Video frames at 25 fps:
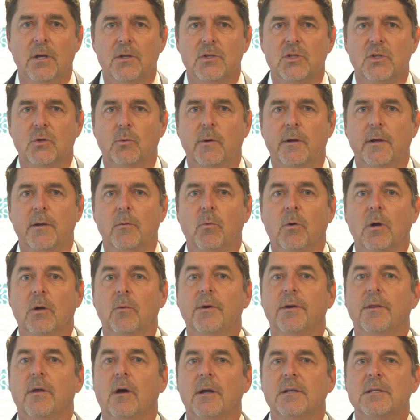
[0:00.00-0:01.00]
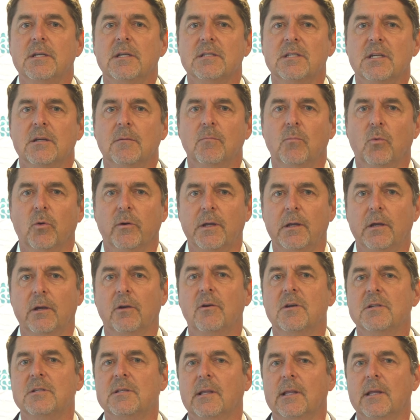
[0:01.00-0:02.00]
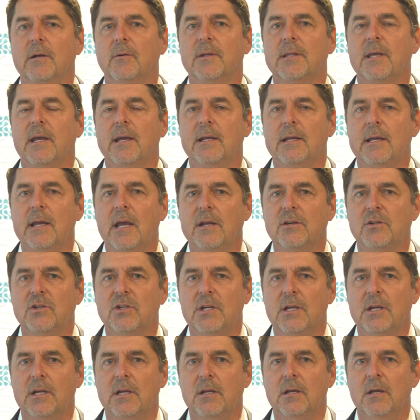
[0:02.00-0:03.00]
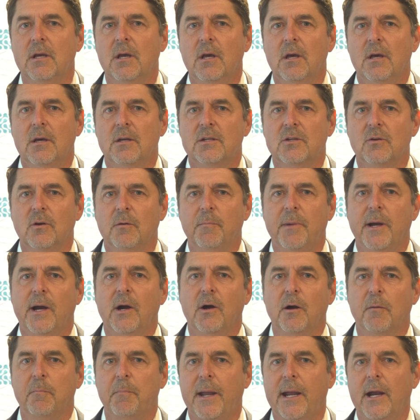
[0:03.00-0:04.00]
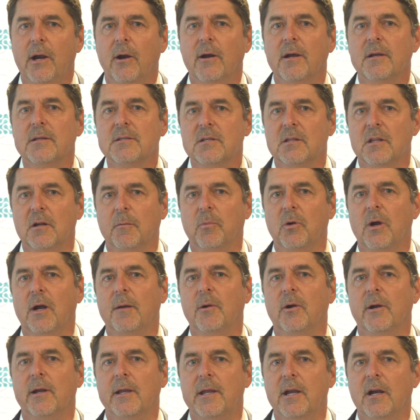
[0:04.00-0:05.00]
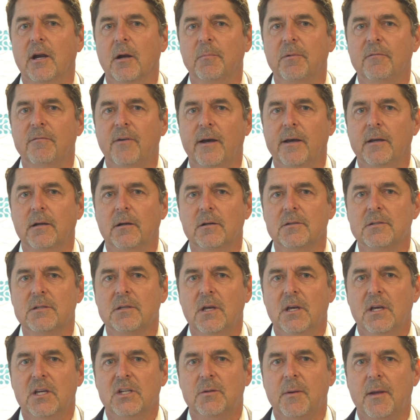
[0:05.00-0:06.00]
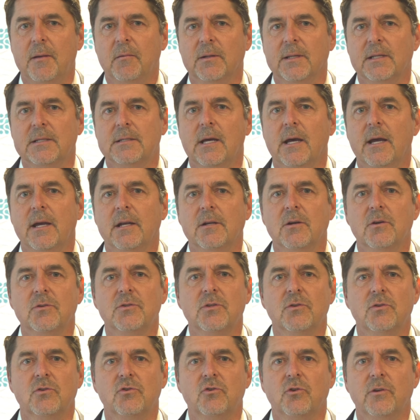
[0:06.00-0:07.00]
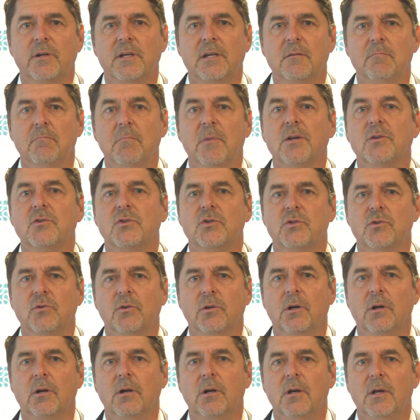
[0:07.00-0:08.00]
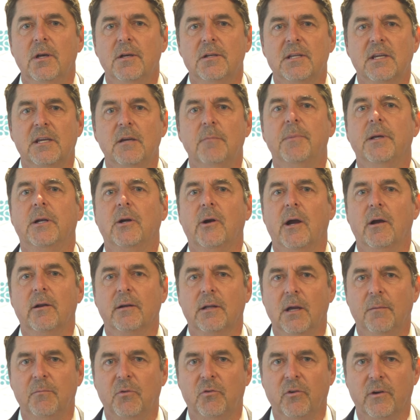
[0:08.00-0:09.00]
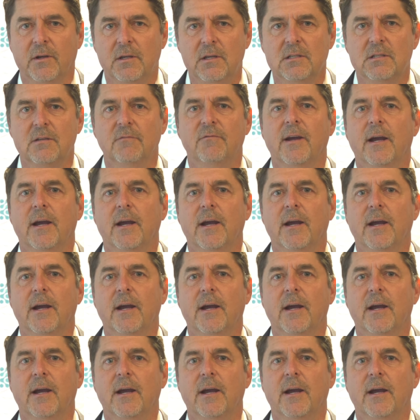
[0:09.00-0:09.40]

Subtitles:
So we work with autism, working increasingly with ADHD, to empower parents and their primary care providers to be able to diagnose and treat much sooner to get better outcomes for kids and